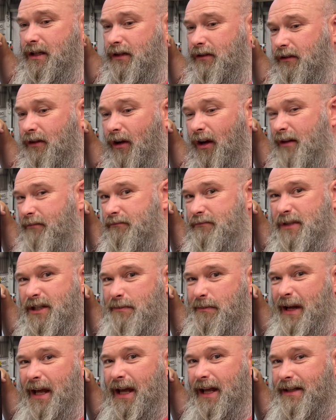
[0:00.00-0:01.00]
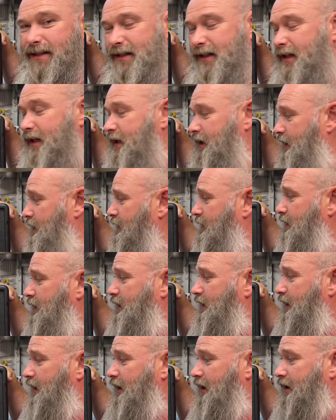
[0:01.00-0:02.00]
like spares in it.
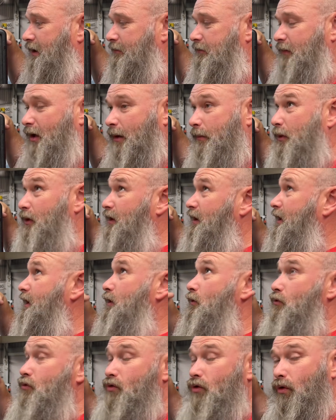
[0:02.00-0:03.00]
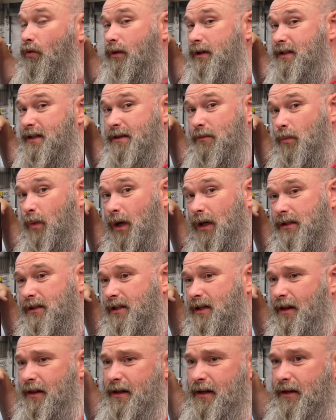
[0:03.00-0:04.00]
I put the little crawlers in one
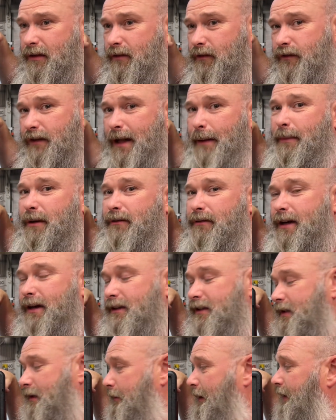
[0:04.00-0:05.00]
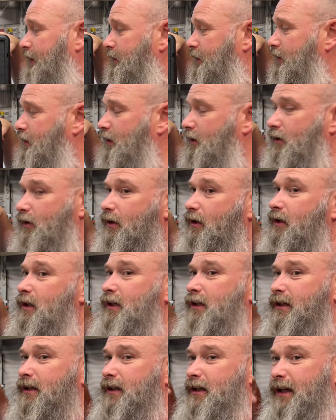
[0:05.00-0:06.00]
so they're not flapping around in the back of the car.
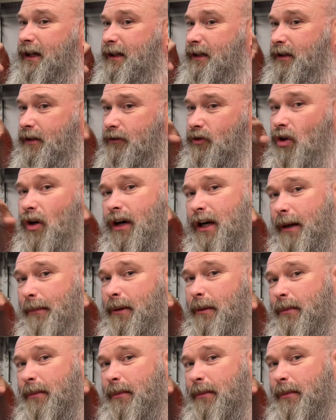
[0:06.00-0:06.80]
And then I've got a couple of